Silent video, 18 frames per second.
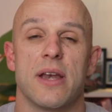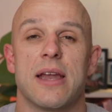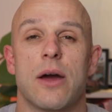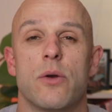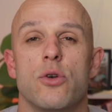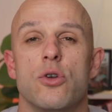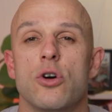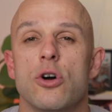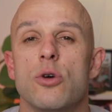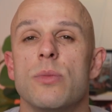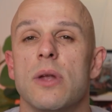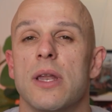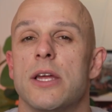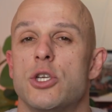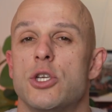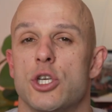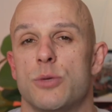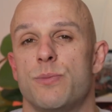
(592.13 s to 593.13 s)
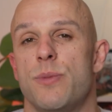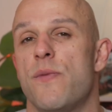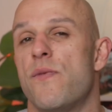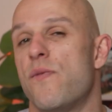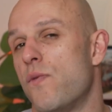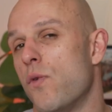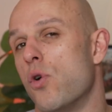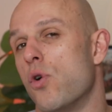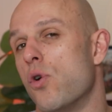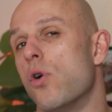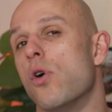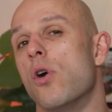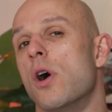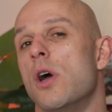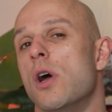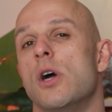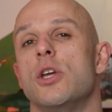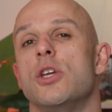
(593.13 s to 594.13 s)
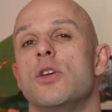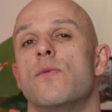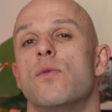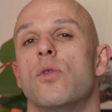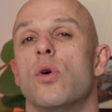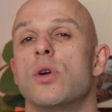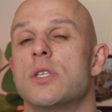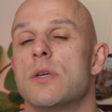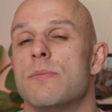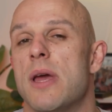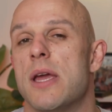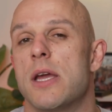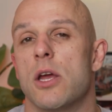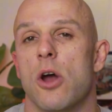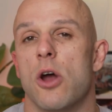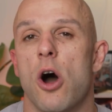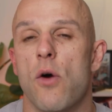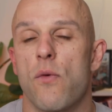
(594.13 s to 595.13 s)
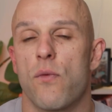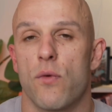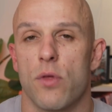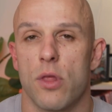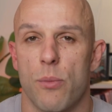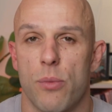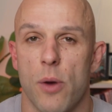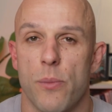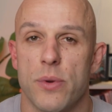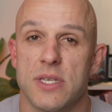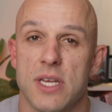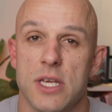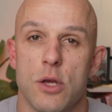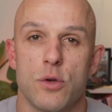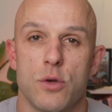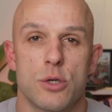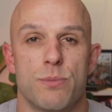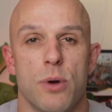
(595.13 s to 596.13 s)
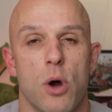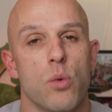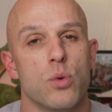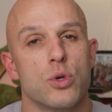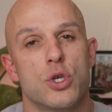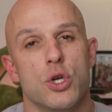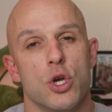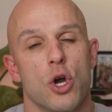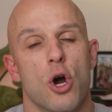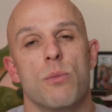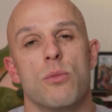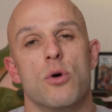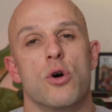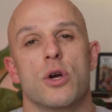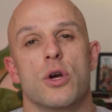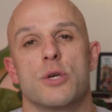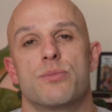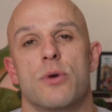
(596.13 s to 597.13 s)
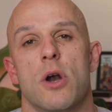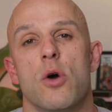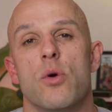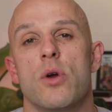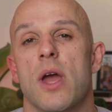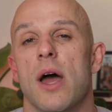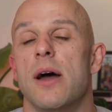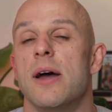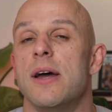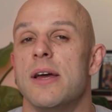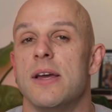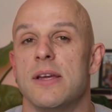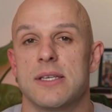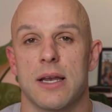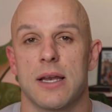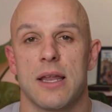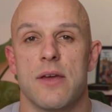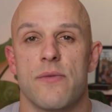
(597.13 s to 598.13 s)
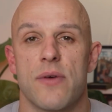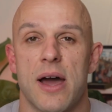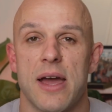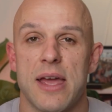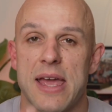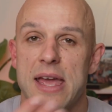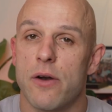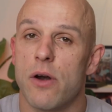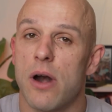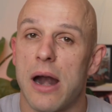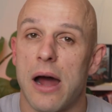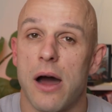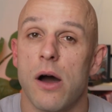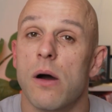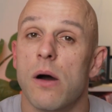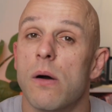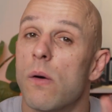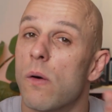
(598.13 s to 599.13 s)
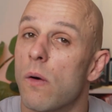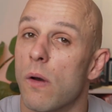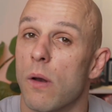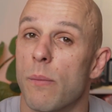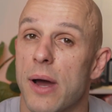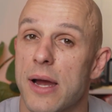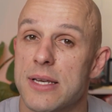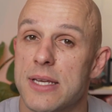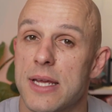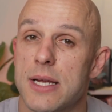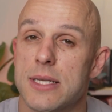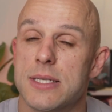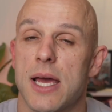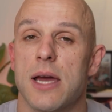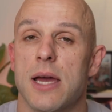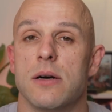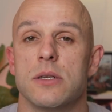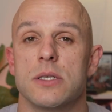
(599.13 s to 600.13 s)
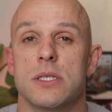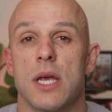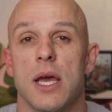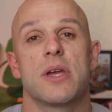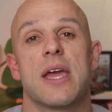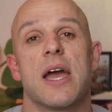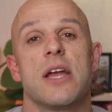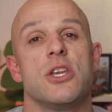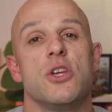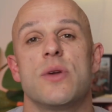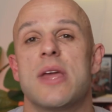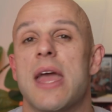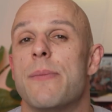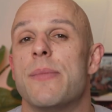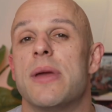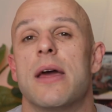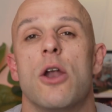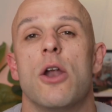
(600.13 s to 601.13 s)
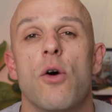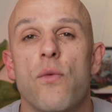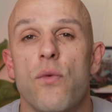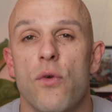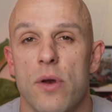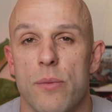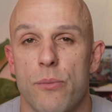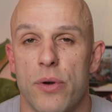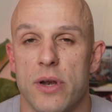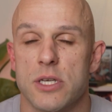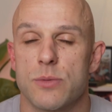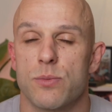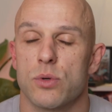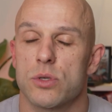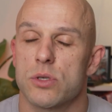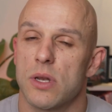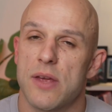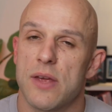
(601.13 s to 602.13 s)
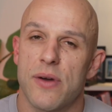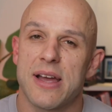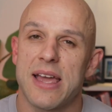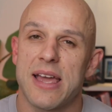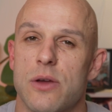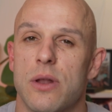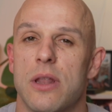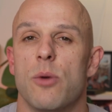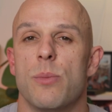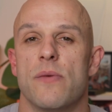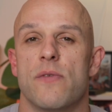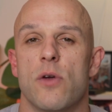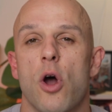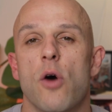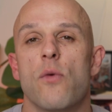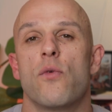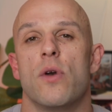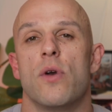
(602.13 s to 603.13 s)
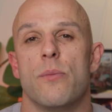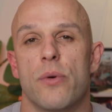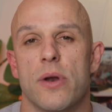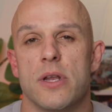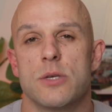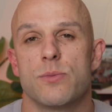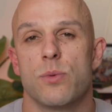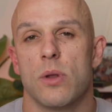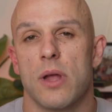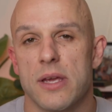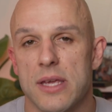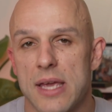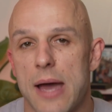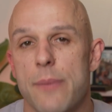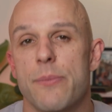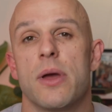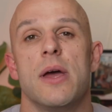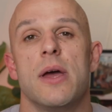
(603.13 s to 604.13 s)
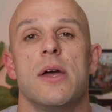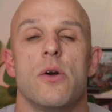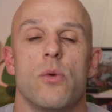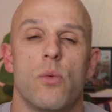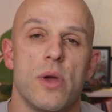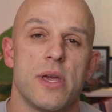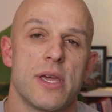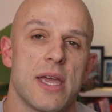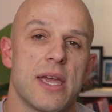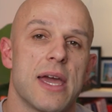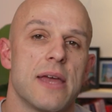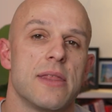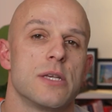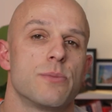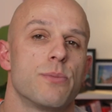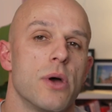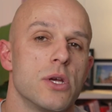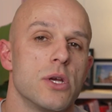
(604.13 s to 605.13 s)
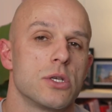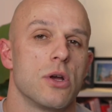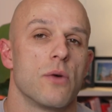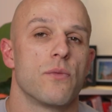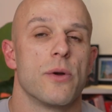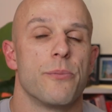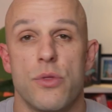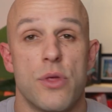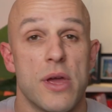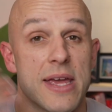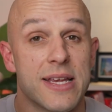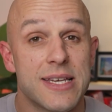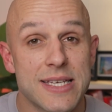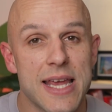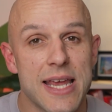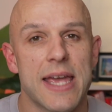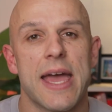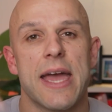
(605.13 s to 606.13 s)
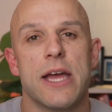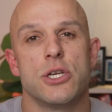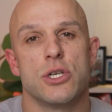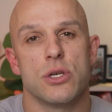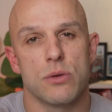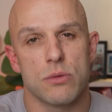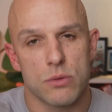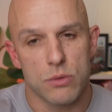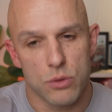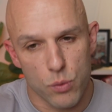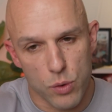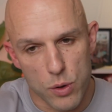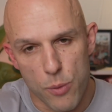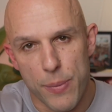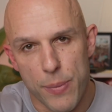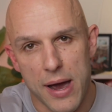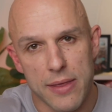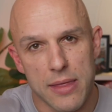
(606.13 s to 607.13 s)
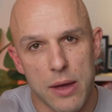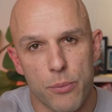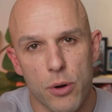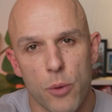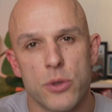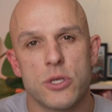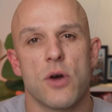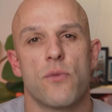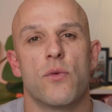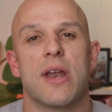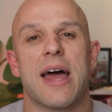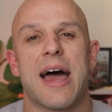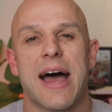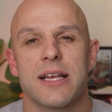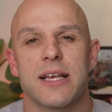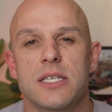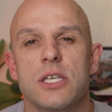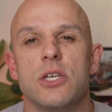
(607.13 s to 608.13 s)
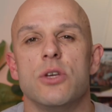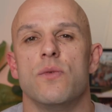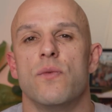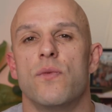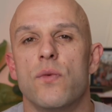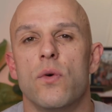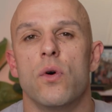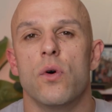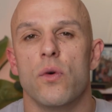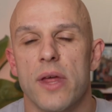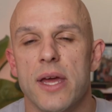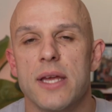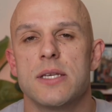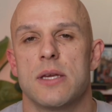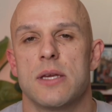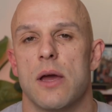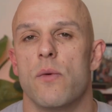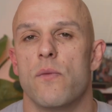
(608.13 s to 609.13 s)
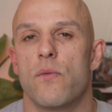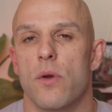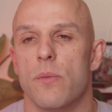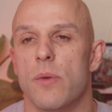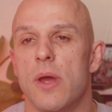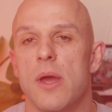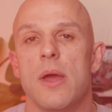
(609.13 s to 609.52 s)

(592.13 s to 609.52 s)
Now, normally, just before you've looked to make an offer on the property, you spoke to your mortgage broker. Said, Levi, here are all of my details. Can you get me an offer in principle? So Levi, I'll a little bit of an offer in principle. Like, yep, we can get this person offer. The estate agent that we were buying that property off would ask you for this up front.